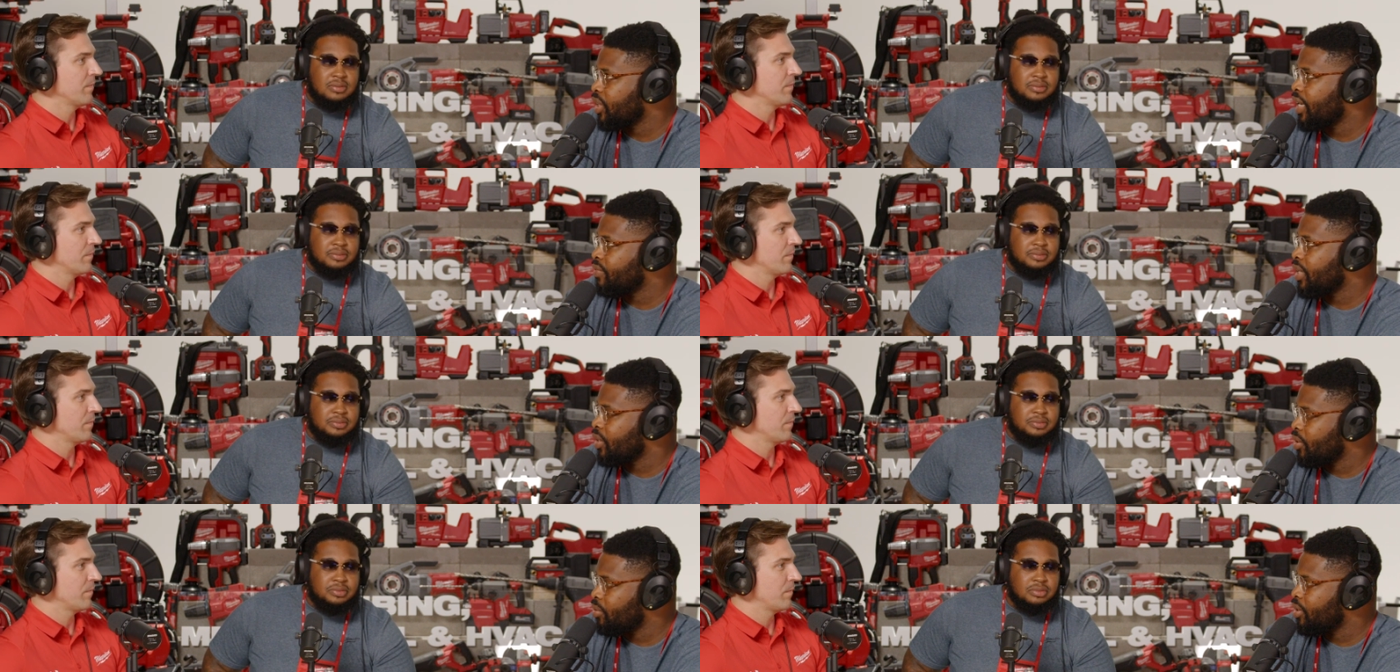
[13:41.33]
Speaker 1: have
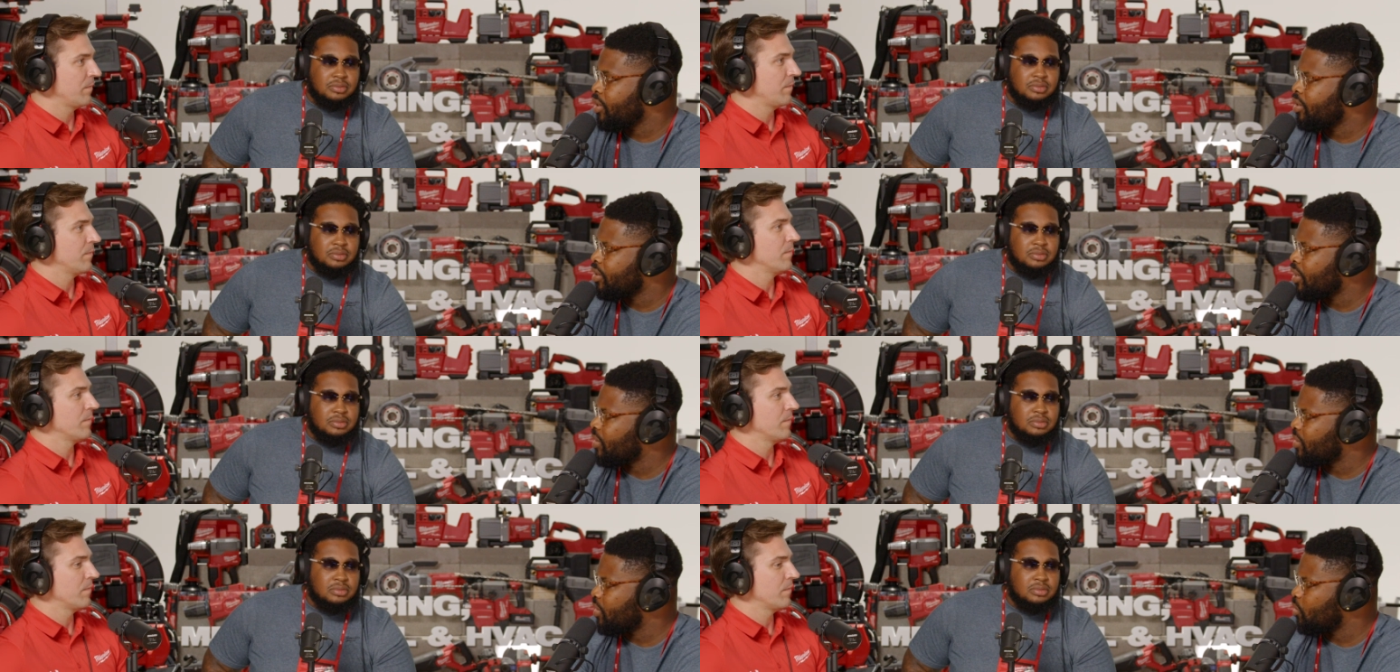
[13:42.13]
that green,
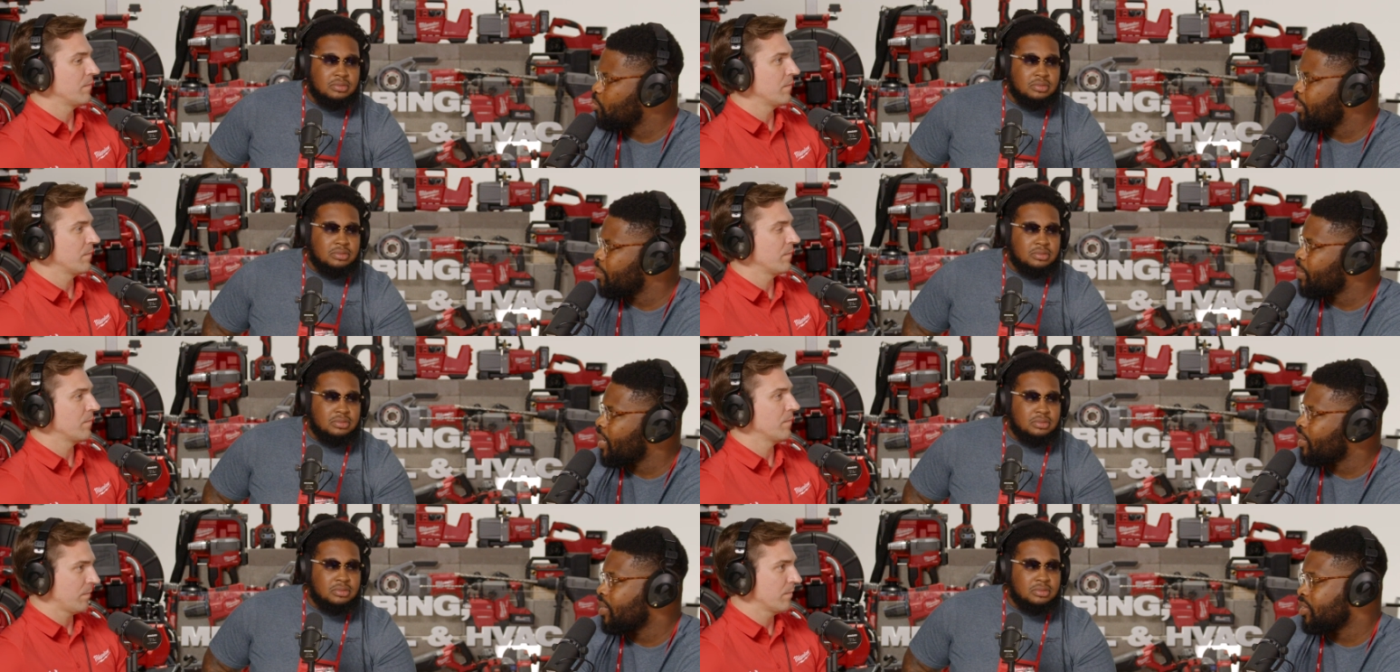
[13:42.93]
I think illuminated
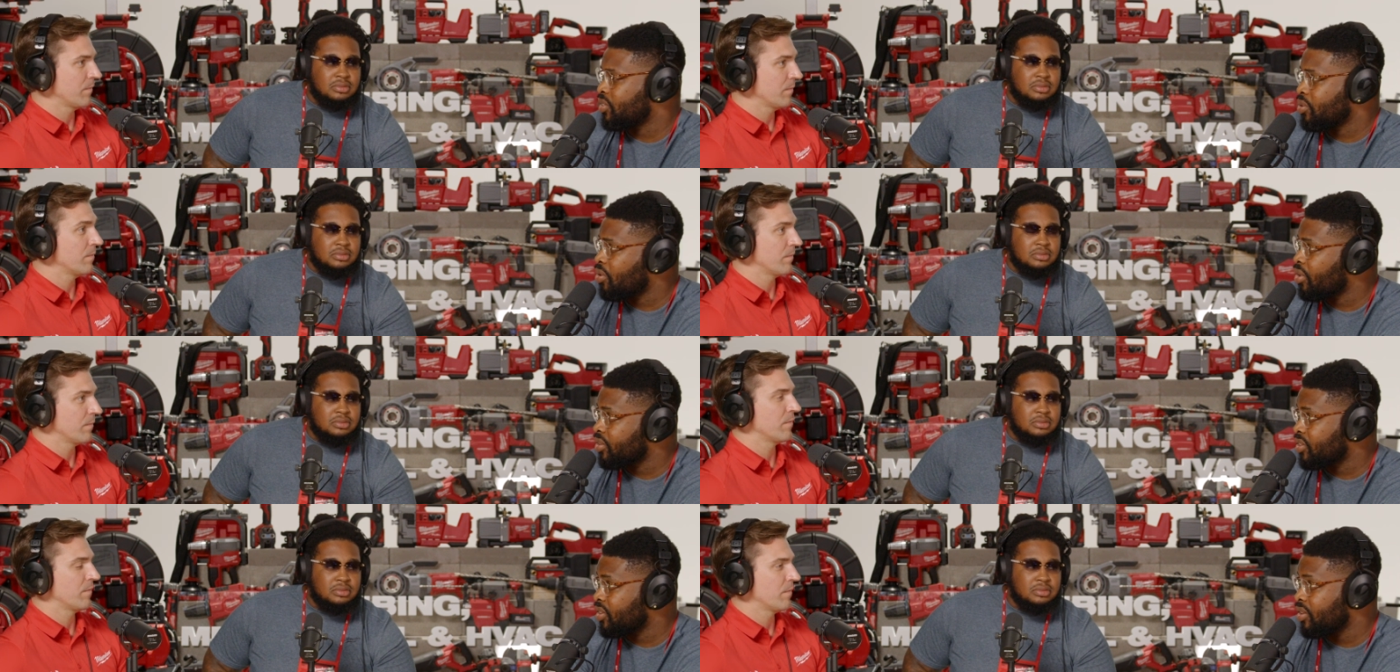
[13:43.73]
backlight, it's still hard
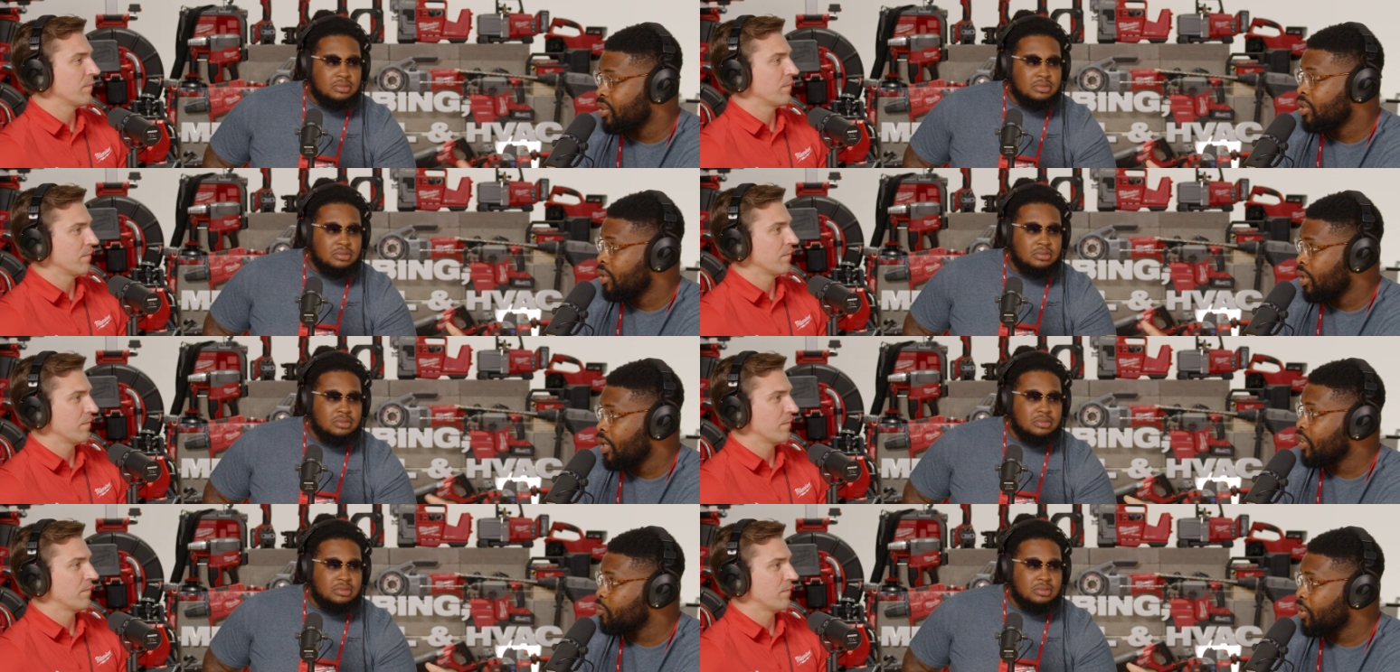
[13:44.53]
to see,
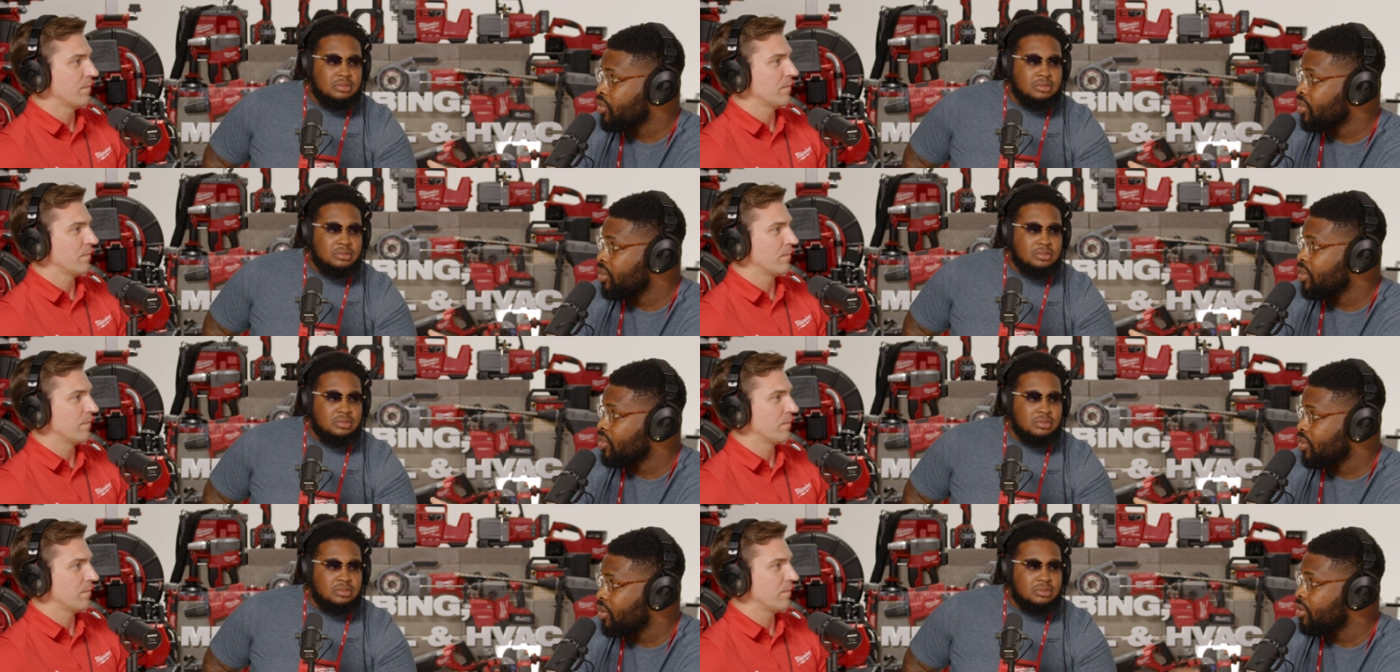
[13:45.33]
and especially in the
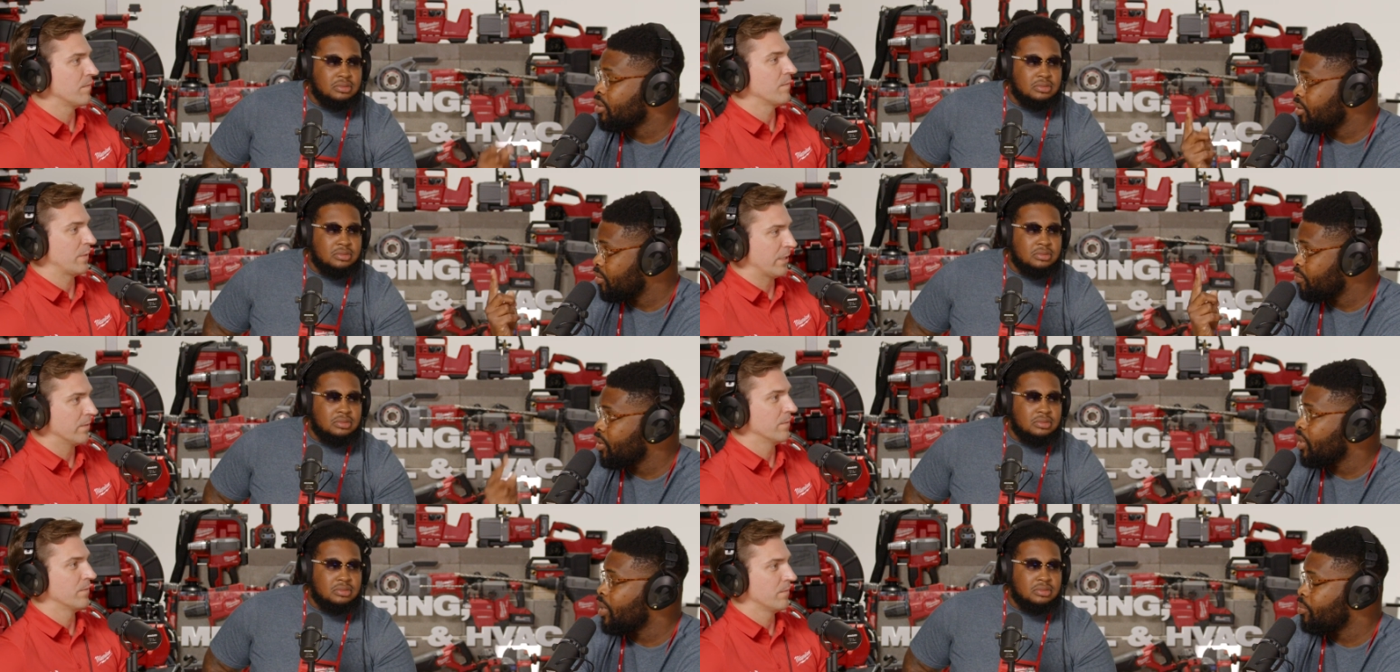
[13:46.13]
sun. Yeah.
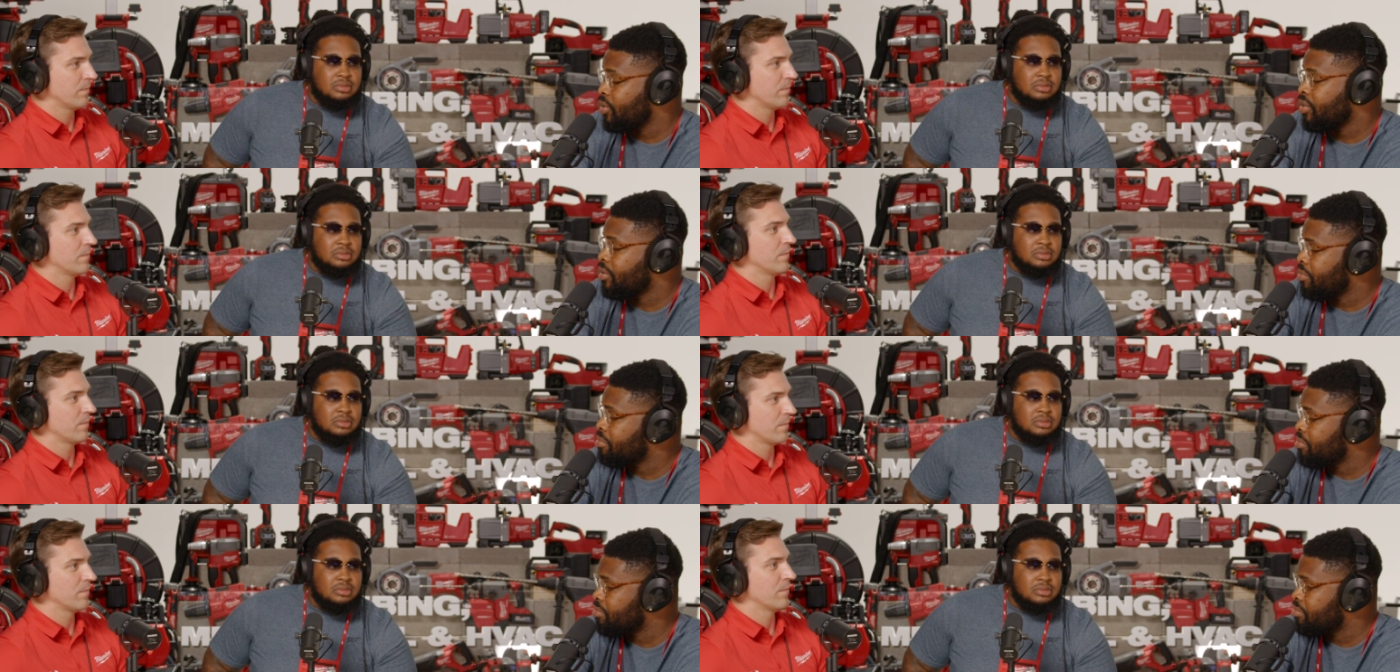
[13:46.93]
But that one there,
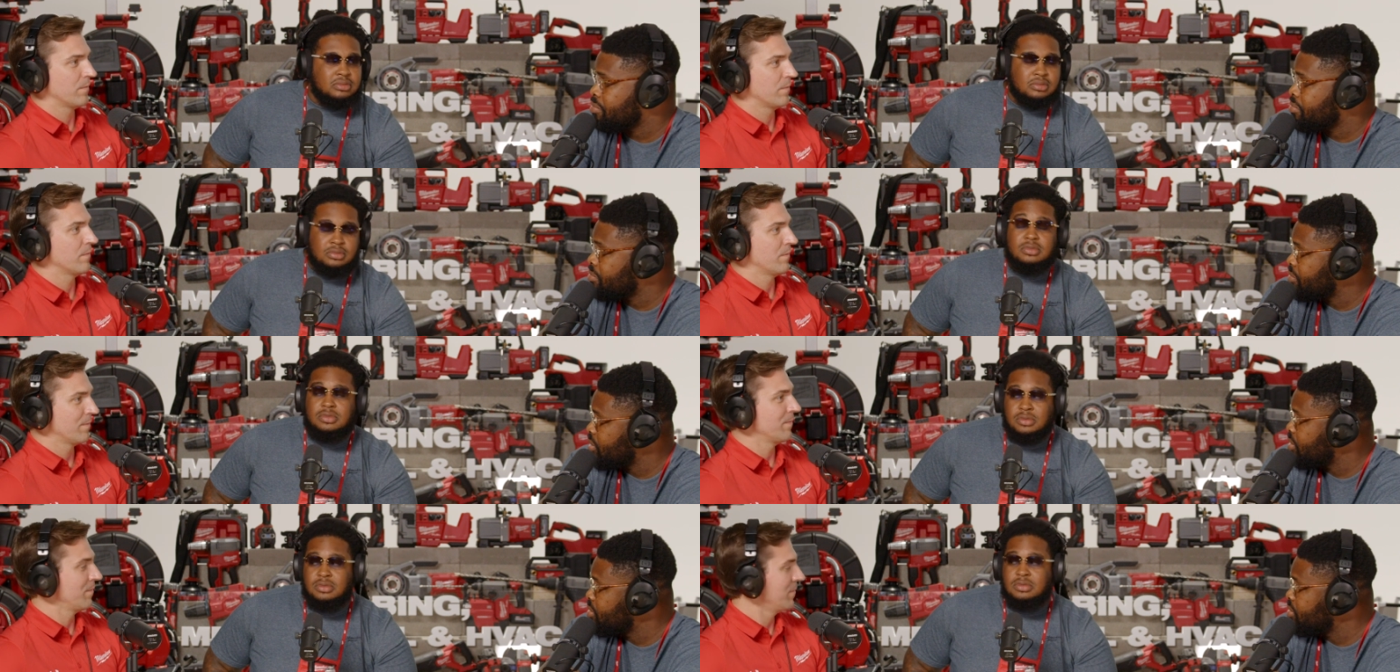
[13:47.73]
mm-mm.
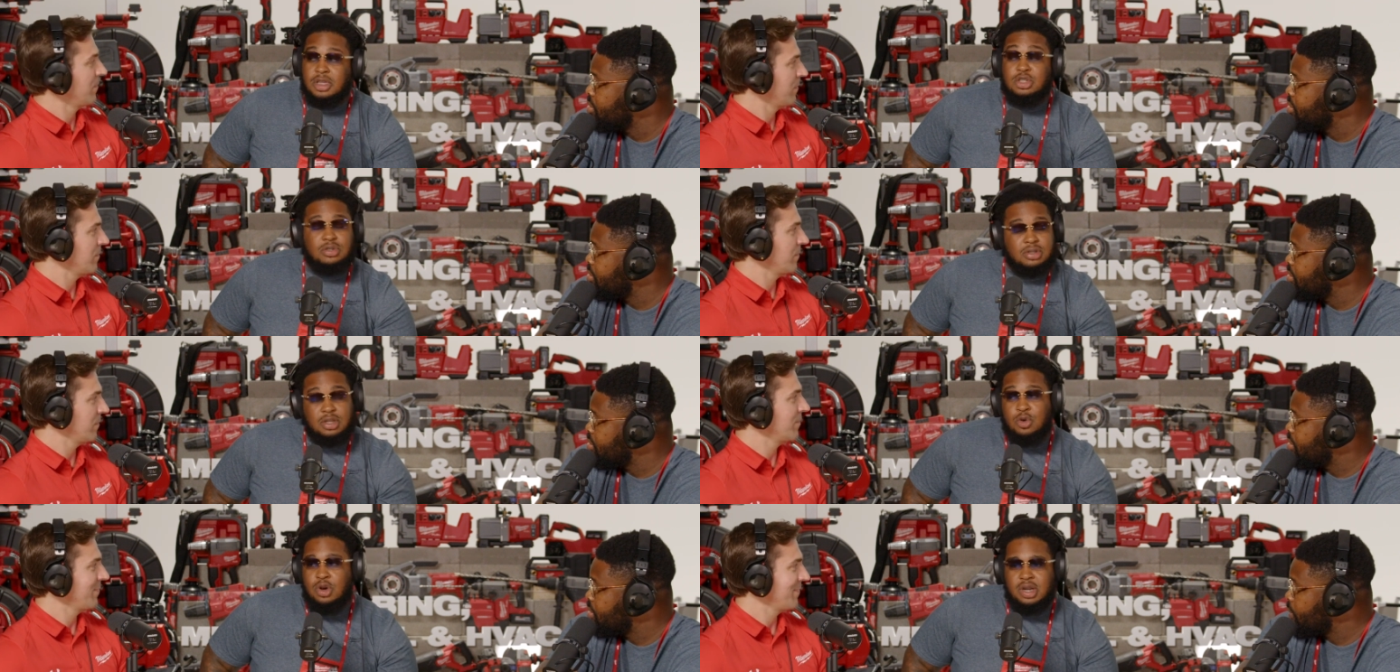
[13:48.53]
good. It's,
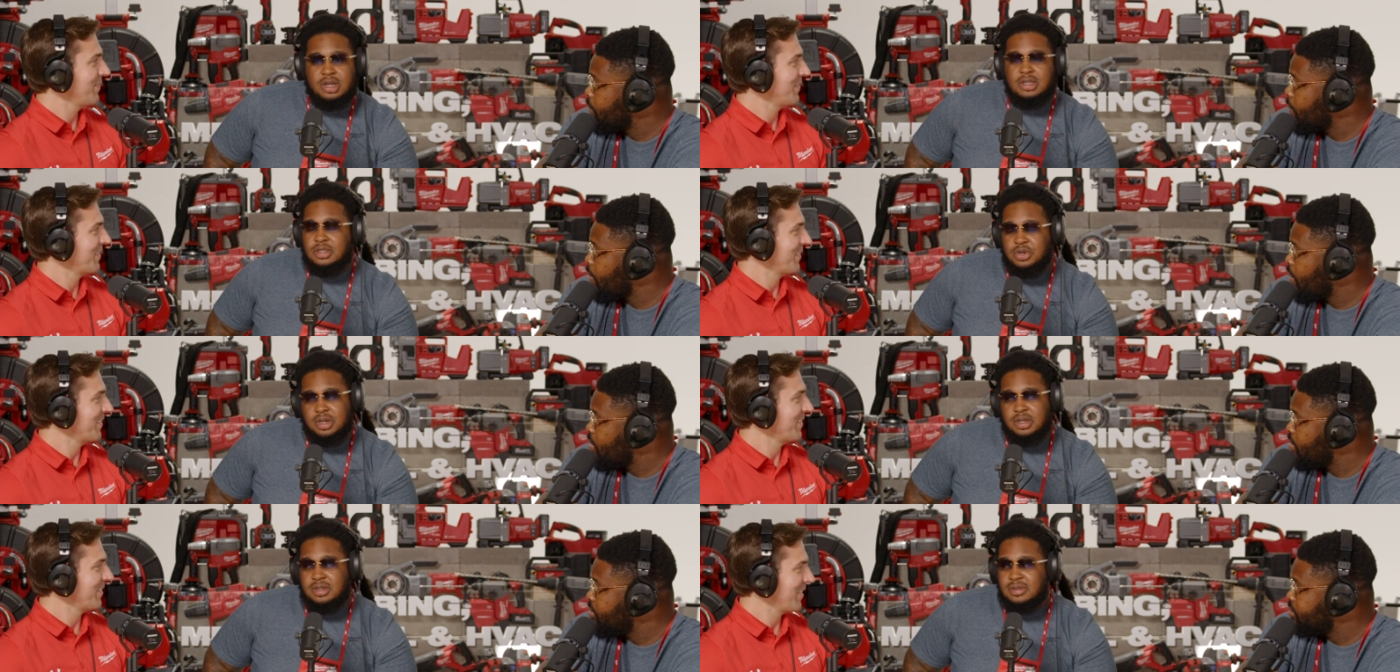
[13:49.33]
the quality is great.